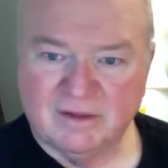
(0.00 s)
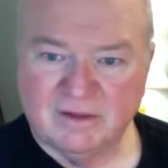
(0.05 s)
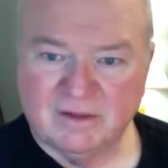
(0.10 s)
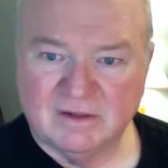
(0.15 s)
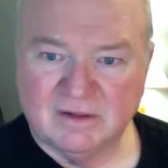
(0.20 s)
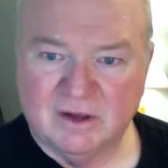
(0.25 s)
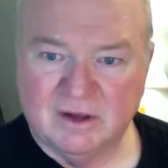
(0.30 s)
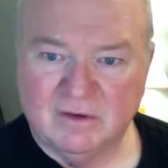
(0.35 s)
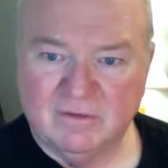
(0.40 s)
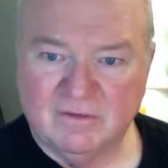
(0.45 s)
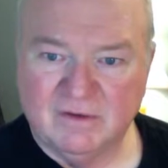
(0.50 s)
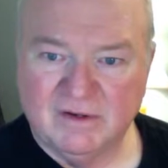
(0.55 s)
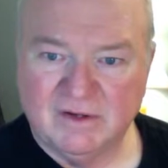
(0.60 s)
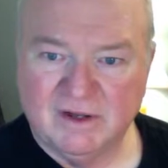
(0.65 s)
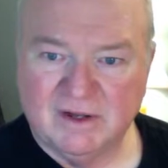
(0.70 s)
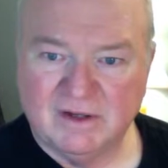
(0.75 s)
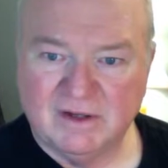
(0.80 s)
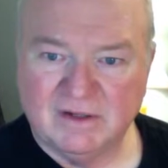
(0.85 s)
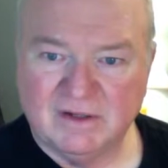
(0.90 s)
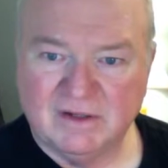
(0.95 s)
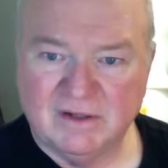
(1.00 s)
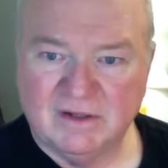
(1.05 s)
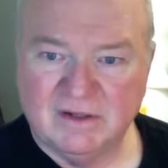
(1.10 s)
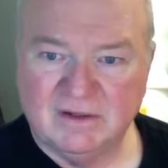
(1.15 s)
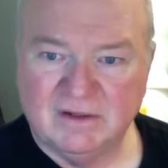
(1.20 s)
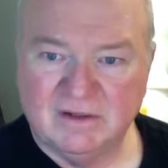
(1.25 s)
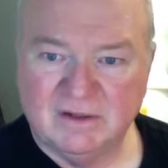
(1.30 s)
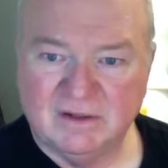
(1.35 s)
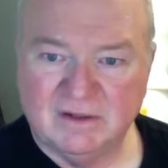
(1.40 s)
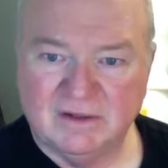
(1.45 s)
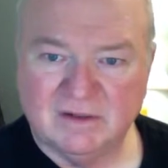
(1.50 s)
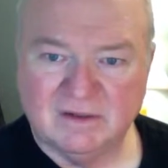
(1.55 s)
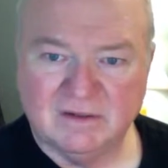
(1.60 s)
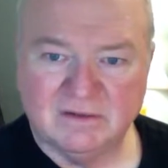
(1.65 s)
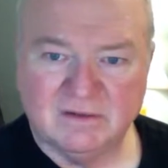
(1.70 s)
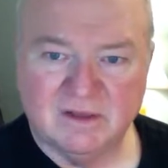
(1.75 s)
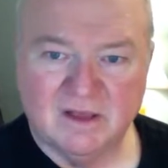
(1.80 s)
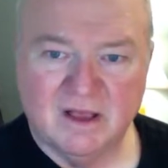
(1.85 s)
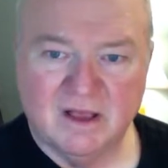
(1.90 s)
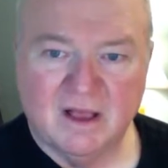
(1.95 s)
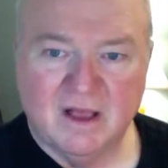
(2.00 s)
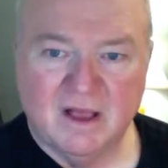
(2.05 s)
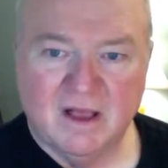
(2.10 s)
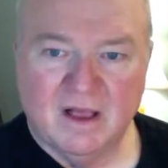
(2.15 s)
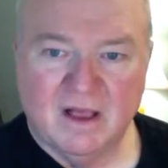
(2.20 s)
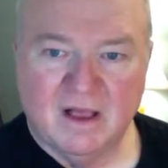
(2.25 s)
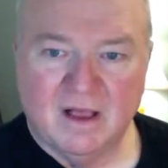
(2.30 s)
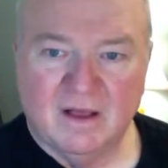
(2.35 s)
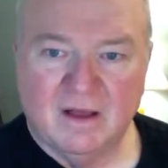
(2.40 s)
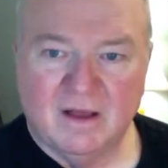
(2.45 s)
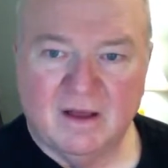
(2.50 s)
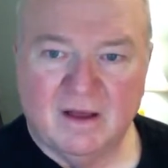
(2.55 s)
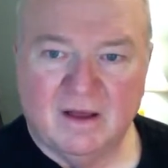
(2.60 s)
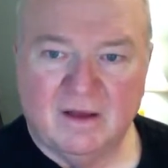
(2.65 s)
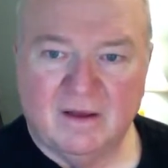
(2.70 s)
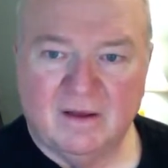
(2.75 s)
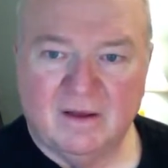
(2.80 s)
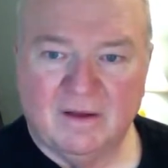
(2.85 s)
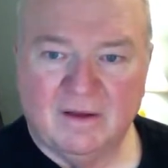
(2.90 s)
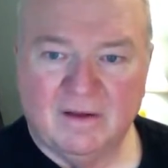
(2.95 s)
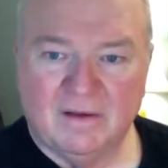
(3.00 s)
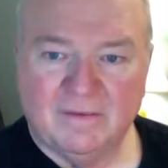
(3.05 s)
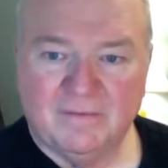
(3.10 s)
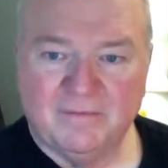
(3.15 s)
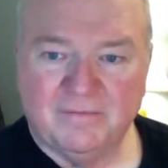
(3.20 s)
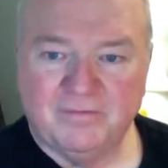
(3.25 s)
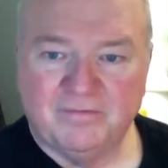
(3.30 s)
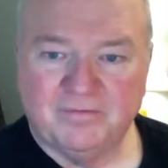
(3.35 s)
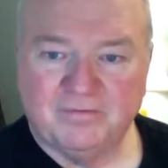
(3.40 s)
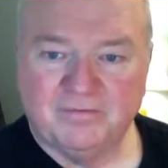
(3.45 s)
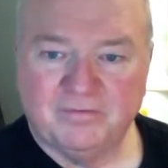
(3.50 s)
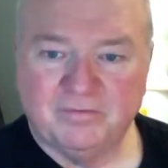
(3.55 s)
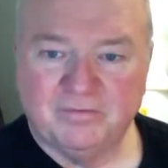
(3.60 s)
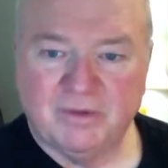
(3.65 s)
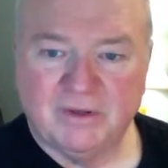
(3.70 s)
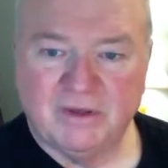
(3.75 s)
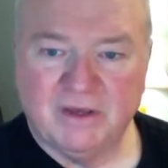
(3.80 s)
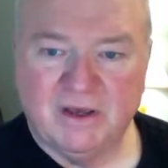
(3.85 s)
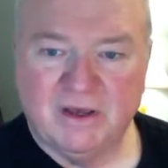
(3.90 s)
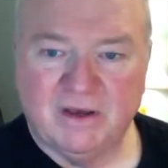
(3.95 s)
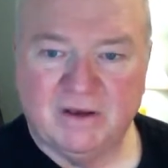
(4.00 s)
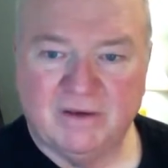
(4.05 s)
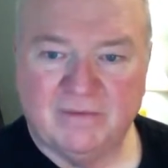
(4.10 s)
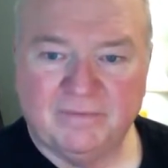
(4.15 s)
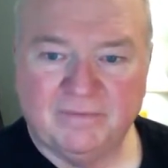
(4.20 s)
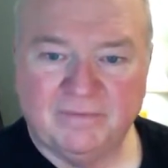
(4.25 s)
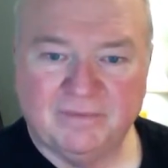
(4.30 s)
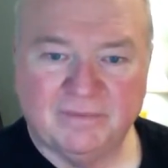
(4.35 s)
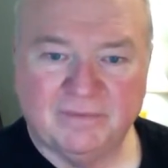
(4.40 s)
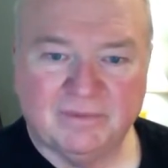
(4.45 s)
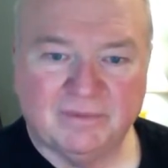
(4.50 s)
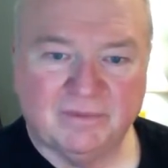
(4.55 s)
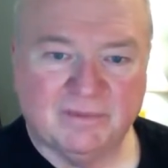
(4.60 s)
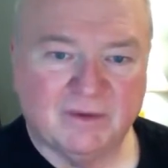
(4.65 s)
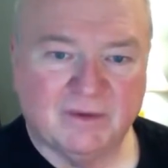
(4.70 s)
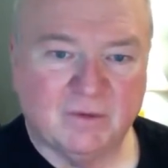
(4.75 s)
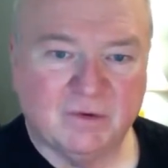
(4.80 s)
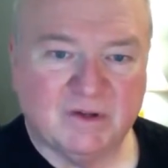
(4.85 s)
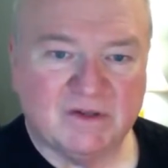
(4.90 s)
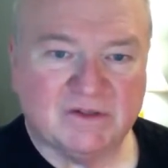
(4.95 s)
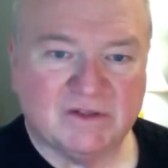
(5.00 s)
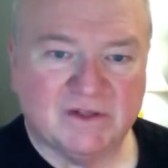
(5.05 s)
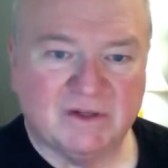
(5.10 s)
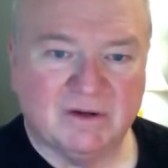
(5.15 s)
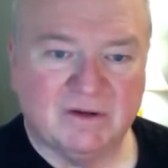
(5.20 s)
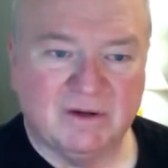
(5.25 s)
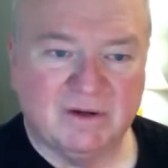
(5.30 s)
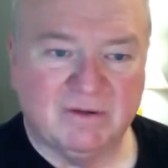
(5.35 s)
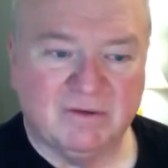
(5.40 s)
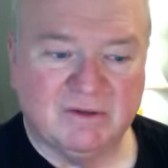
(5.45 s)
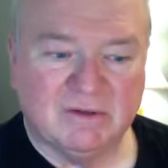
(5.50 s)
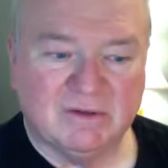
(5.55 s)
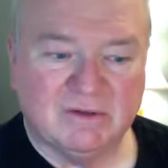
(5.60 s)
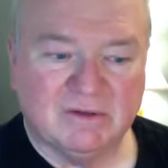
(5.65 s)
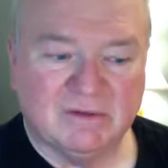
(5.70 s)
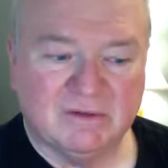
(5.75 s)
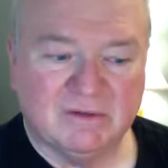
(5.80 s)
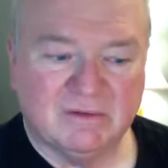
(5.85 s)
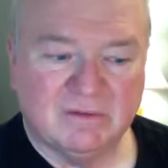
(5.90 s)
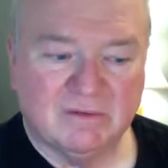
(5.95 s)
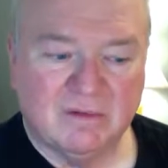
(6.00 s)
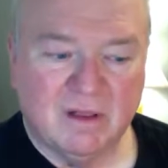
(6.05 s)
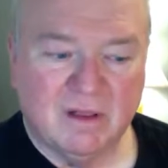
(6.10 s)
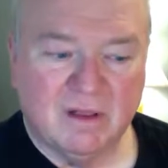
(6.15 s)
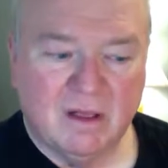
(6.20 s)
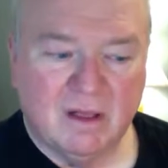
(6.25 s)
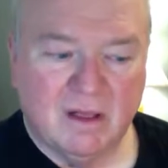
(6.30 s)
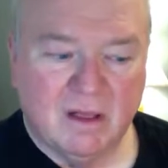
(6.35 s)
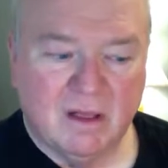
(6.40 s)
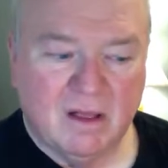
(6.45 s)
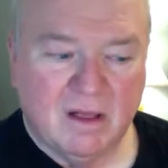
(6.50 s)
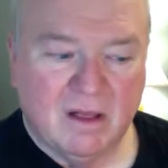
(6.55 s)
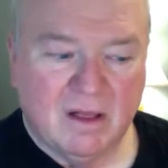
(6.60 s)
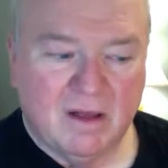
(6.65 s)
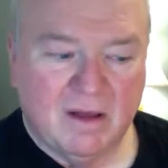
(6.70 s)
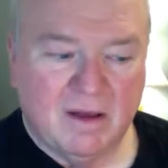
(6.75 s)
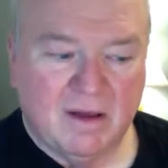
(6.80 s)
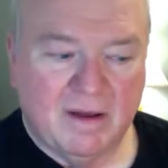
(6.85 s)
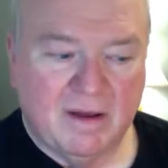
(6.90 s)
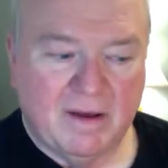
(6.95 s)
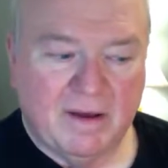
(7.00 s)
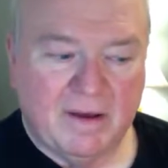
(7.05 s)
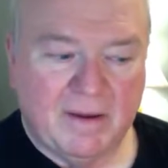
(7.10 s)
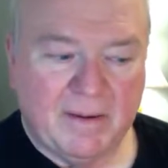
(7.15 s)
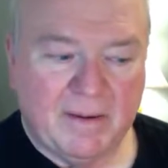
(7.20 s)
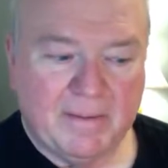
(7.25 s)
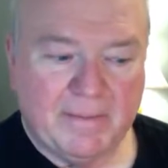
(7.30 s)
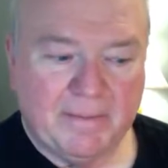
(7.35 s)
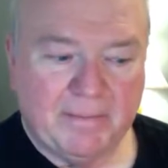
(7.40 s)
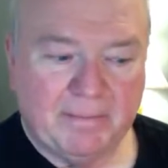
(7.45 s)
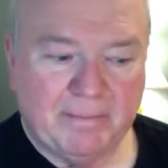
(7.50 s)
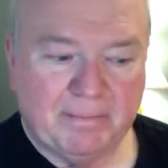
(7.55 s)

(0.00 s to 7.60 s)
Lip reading: COVID-19 things. But yeah, the risk theory was a